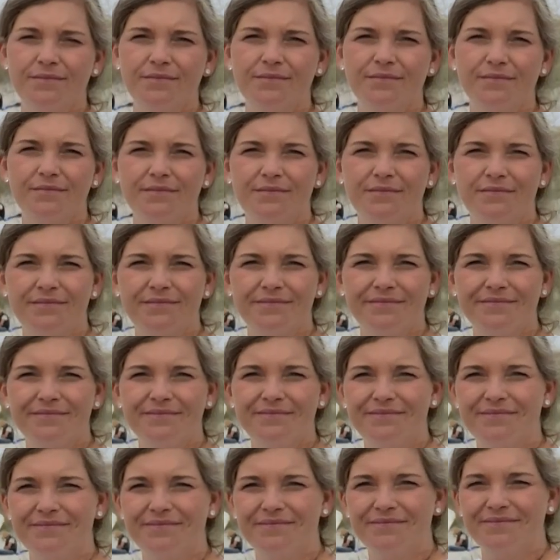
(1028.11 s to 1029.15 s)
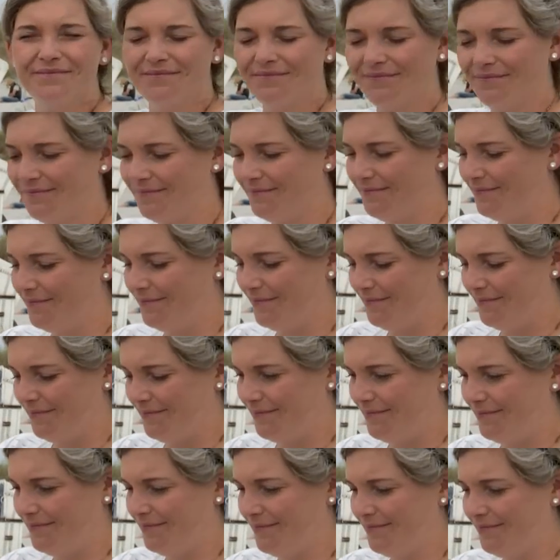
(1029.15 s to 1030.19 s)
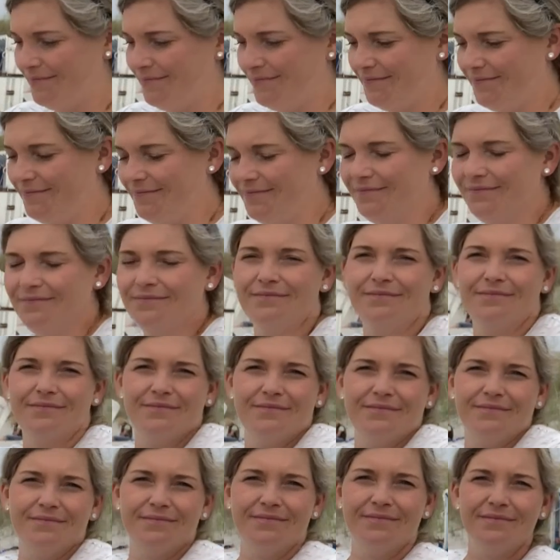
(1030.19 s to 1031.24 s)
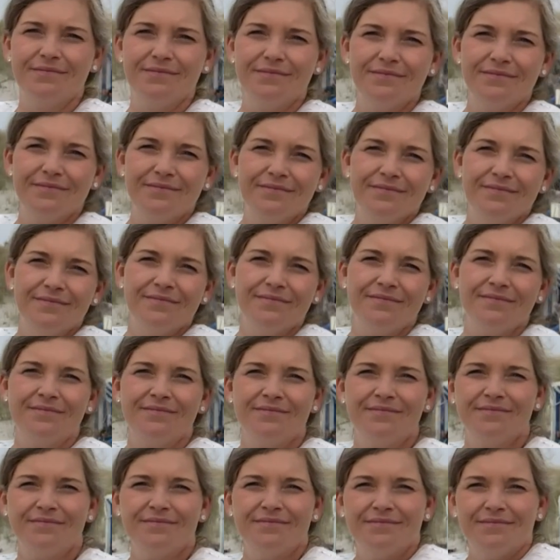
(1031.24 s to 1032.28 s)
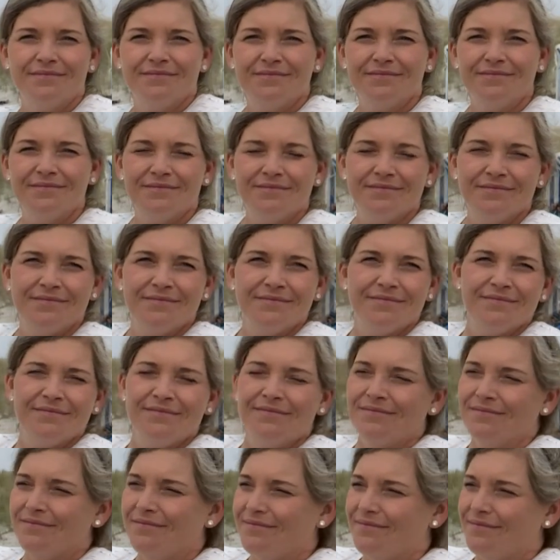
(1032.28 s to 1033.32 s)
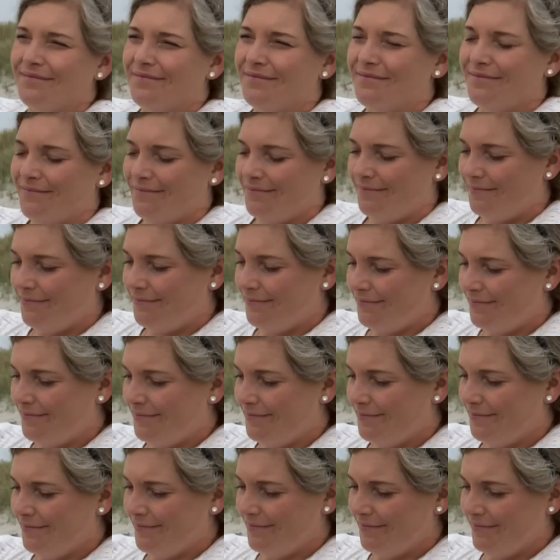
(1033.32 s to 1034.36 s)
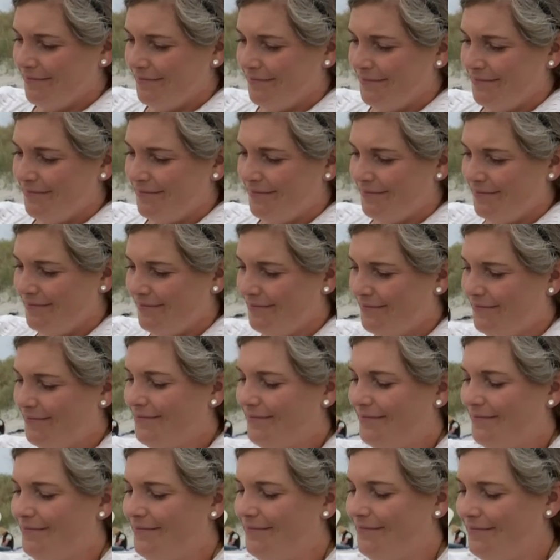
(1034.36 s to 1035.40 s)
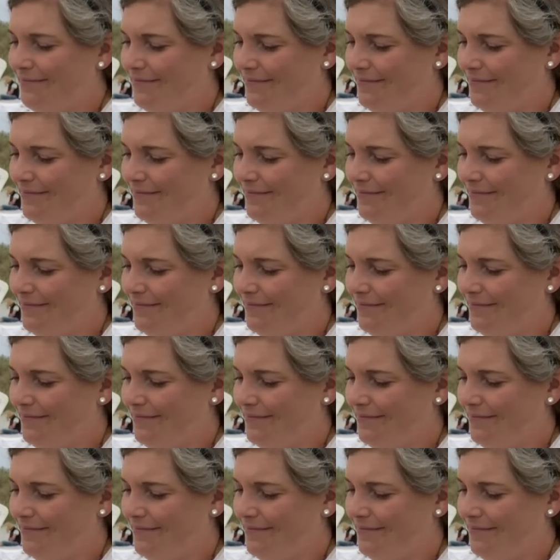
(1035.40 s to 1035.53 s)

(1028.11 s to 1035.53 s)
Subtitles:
This person isn't speaking.